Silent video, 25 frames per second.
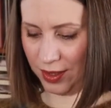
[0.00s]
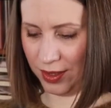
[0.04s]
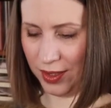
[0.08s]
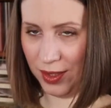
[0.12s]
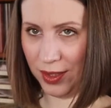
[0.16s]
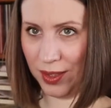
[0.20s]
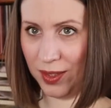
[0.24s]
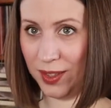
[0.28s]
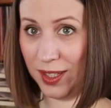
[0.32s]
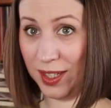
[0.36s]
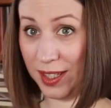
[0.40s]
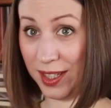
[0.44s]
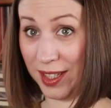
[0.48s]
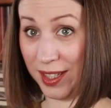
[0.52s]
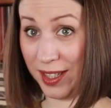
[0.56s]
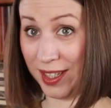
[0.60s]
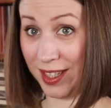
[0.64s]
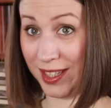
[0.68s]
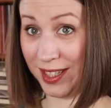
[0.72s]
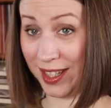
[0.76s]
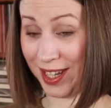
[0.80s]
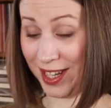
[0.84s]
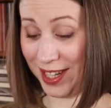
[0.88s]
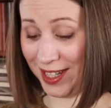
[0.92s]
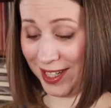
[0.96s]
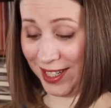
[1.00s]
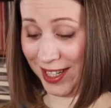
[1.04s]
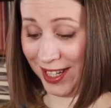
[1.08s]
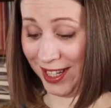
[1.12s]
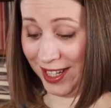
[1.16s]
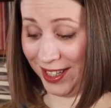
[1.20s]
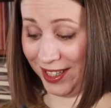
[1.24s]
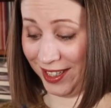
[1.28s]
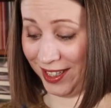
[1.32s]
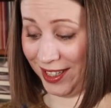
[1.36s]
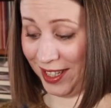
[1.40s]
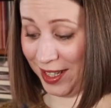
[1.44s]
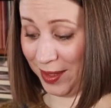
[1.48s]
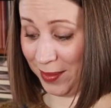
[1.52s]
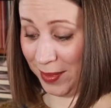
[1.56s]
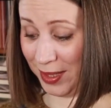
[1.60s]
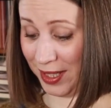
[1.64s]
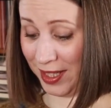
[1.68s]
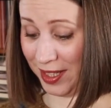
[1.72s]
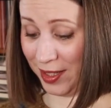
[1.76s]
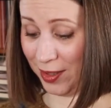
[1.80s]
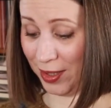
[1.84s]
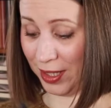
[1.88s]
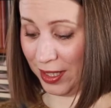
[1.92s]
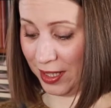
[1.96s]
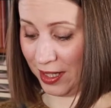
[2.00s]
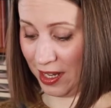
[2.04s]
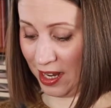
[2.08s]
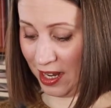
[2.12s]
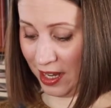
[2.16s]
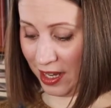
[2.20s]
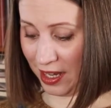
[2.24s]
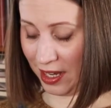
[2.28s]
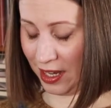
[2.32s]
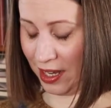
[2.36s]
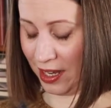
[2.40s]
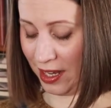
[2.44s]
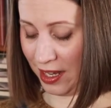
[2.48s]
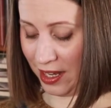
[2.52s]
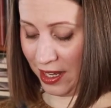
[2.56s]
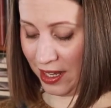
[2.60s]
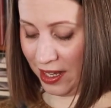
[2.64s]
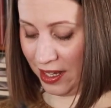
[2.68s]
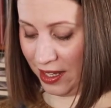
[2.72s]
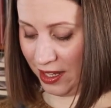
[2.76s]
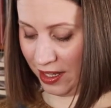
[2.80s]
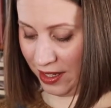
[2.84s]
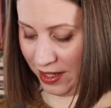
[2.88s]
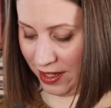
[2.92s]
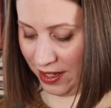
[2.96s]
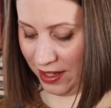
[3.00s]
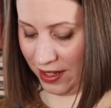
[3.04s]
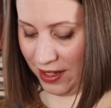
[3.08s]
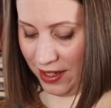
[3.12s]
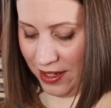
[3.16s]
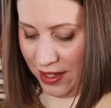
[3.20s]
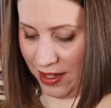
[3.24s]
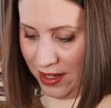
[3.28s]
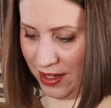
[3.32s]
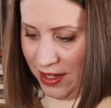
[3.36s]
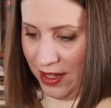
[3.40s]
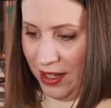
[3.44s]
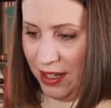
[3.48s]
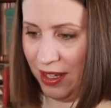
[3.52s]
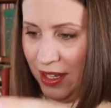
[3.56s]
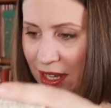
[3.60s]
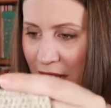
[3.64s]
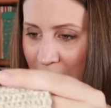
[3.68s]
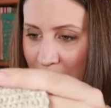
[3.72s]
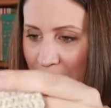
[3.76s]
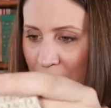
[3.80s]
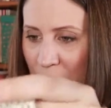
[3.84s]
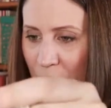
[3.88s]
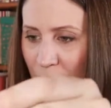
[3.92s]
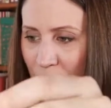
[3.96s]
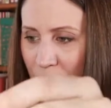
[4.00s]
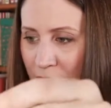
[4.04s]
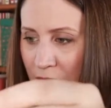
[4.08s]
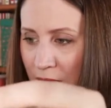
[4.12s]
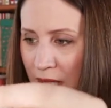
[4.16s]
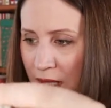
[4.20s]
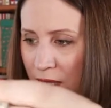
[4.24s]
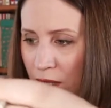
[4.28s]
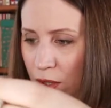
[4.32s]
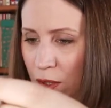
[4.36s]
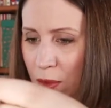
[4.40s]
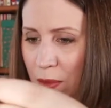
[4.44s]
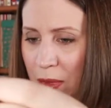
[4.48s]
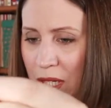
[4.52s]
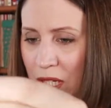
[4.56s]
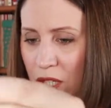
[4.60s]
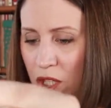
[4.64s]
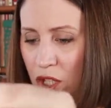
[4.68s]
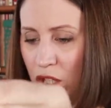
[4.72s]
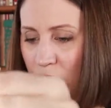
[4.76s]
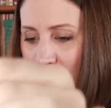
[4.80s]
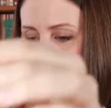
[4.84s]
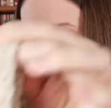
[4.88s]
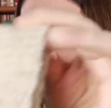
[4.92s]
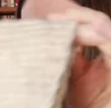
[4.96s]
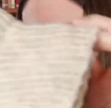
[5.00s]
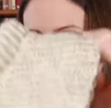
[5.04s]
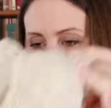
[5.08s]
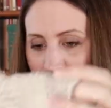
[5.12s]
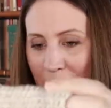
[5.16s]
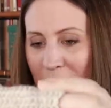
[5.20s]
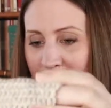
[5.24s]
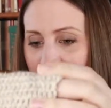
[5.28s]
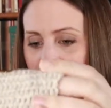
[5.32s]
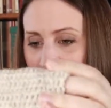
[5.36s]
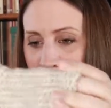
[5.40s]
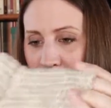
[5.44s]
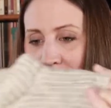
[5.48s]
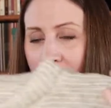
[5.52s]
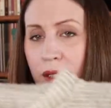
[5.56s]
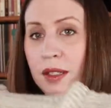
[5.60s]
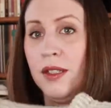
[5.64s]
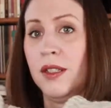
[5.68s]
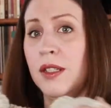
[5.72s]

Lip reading: So this is exciting. I mean, seriously, I'm enjoying this so much, but